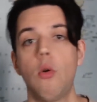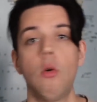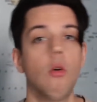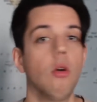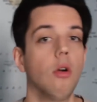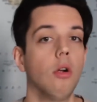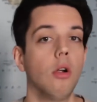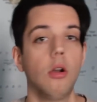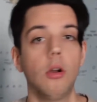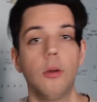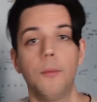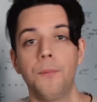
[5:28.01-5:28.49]

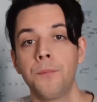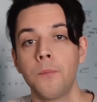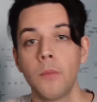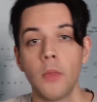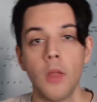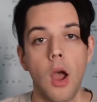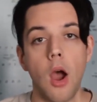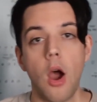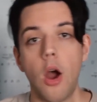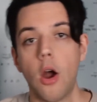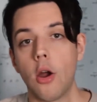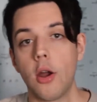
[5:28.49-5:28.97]
or
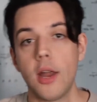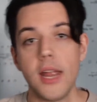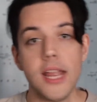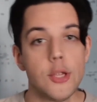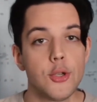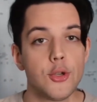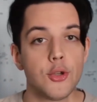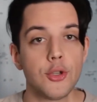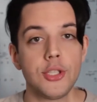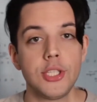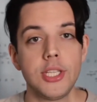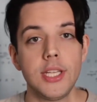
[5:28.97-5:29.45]
are
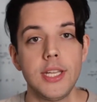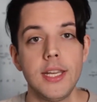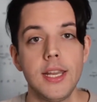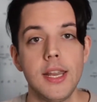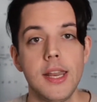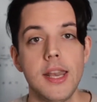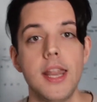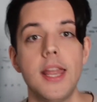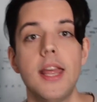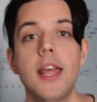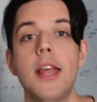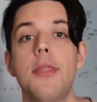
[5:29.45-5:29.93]
interested
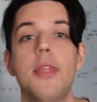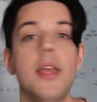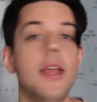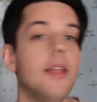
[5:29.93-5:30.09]
in it,